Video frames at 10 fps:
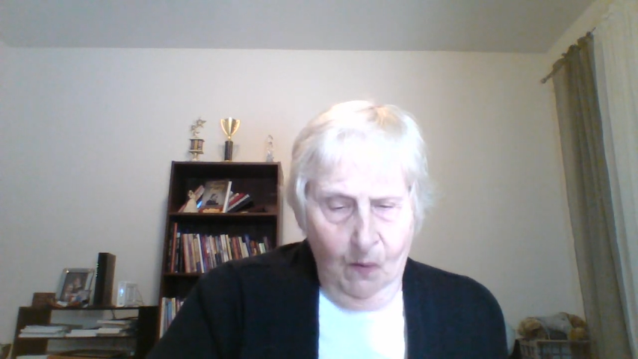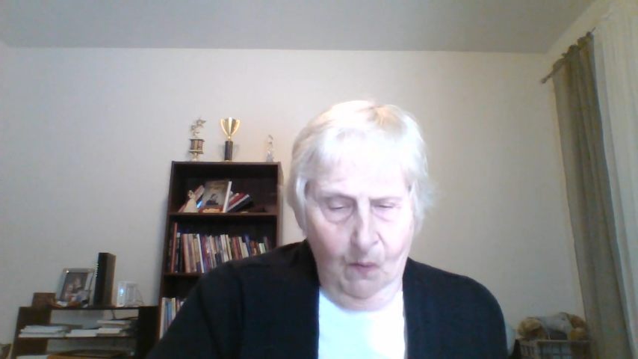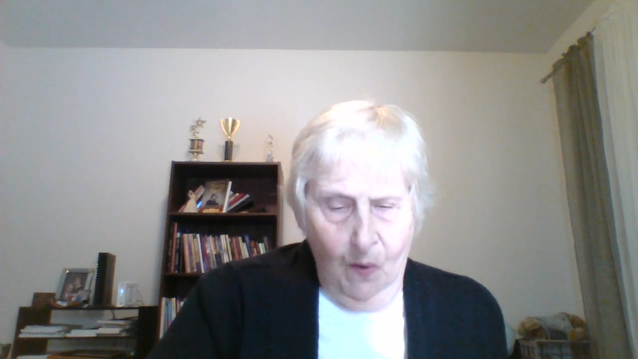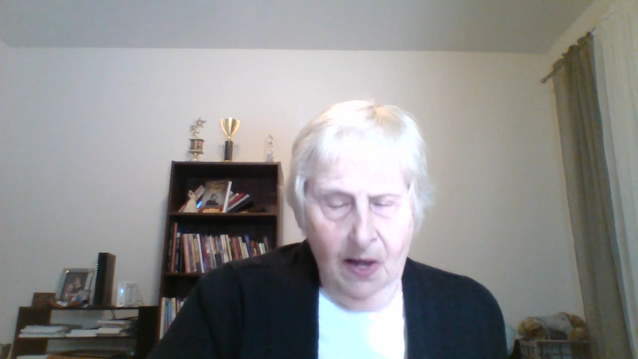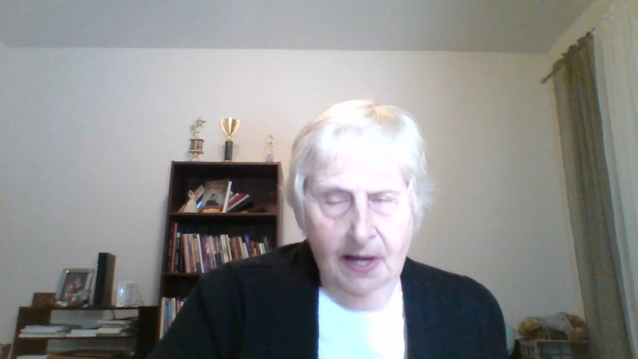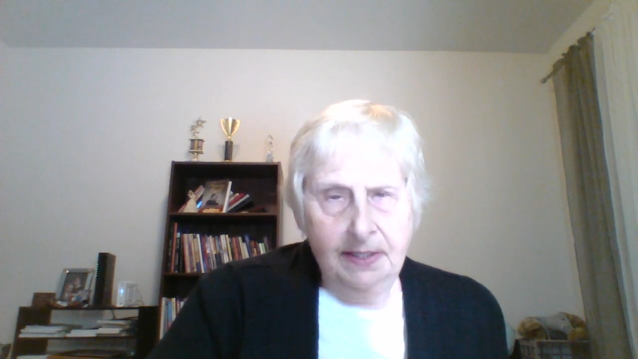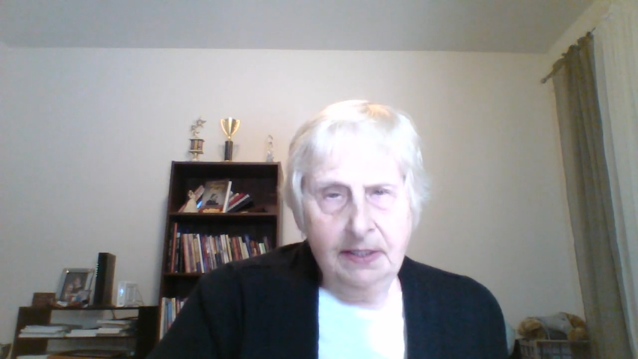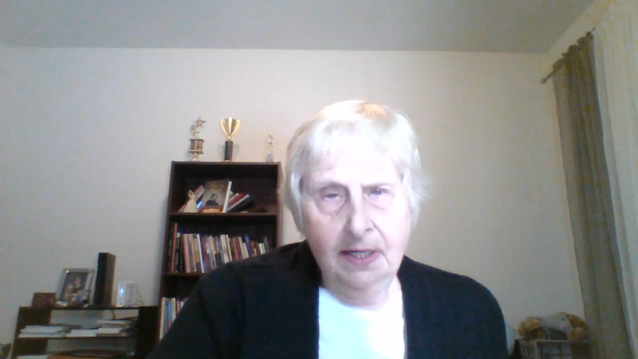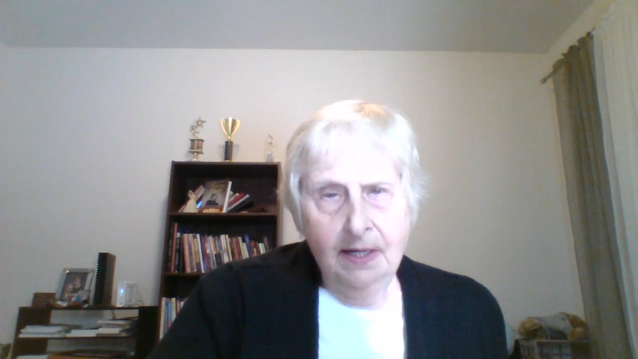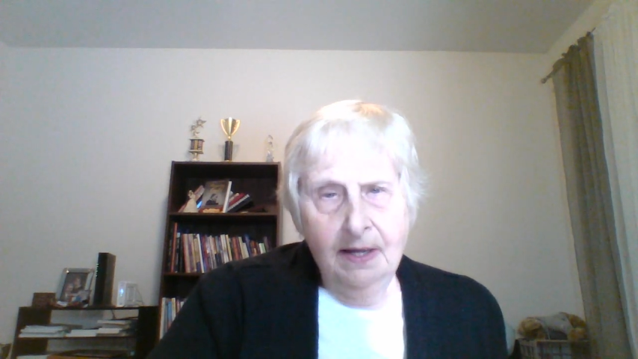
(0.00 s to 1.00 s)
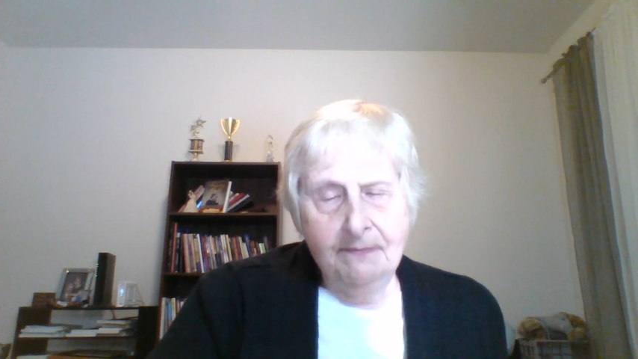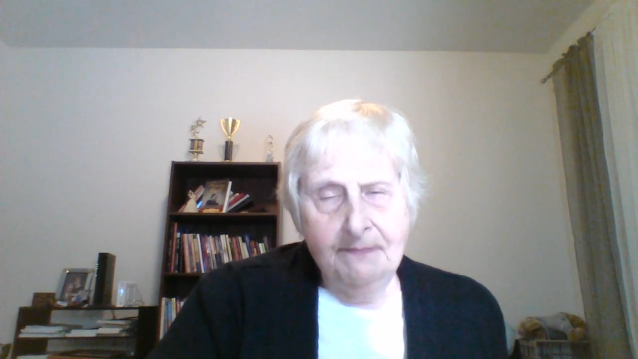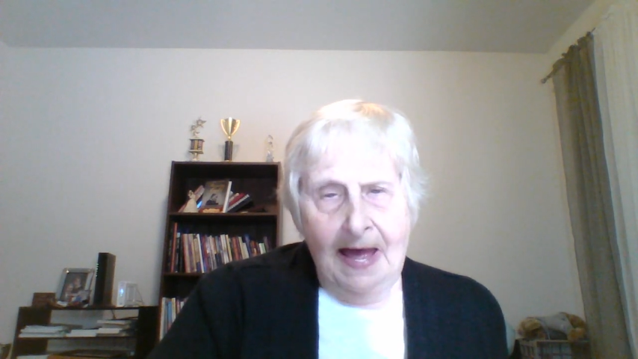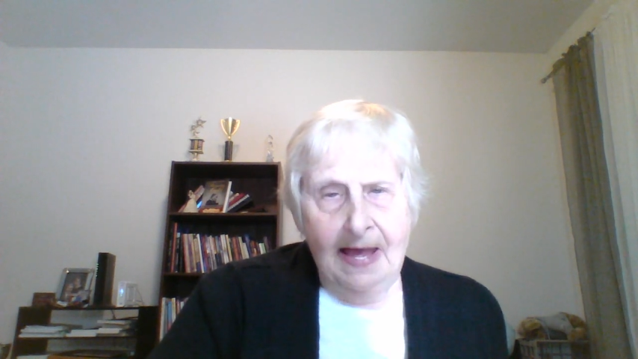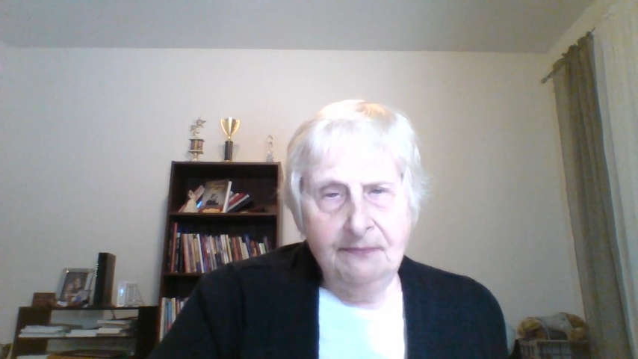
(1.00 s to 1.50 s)
1
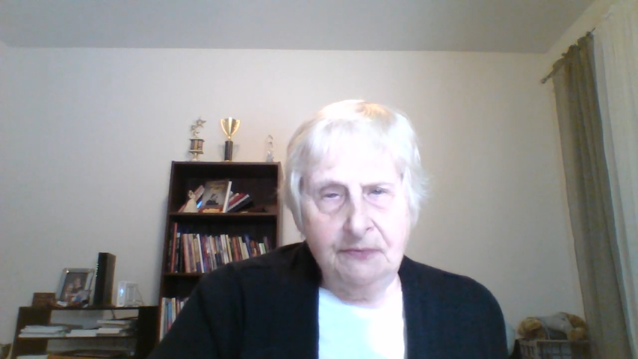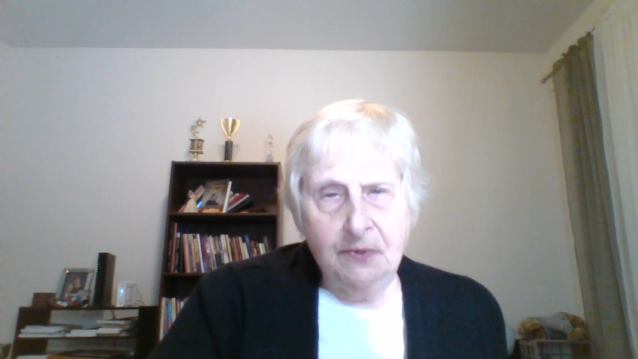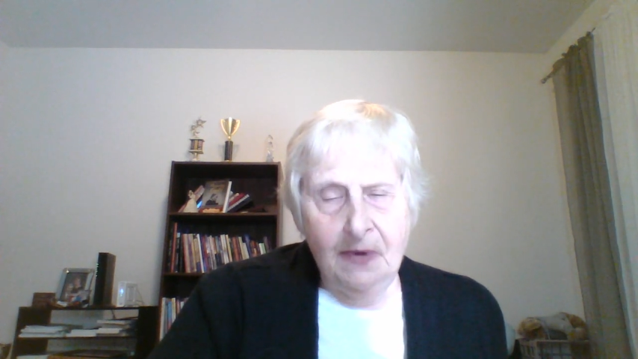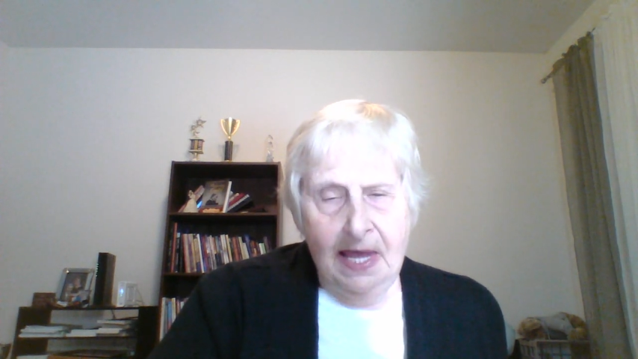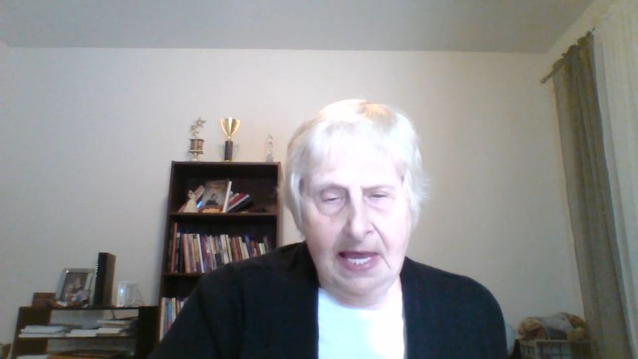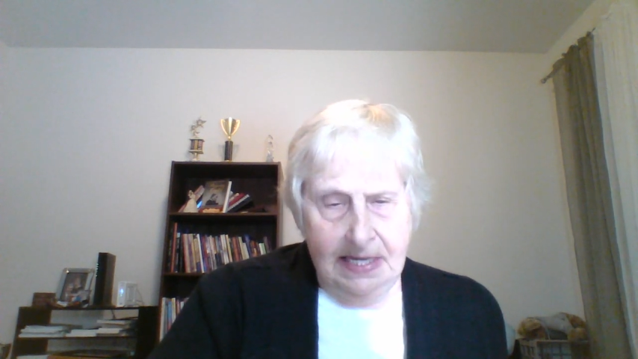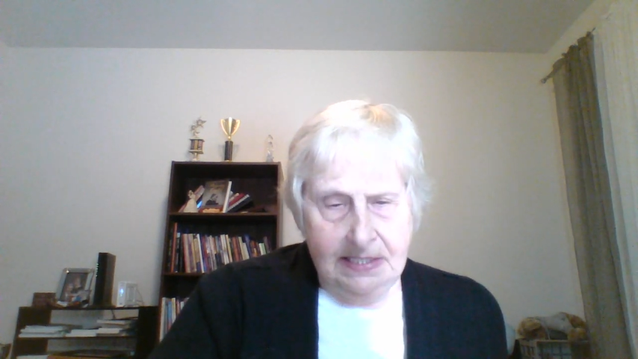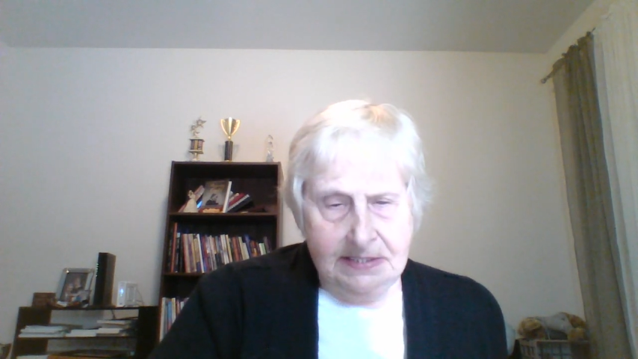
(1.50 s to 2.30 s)
5 through 8.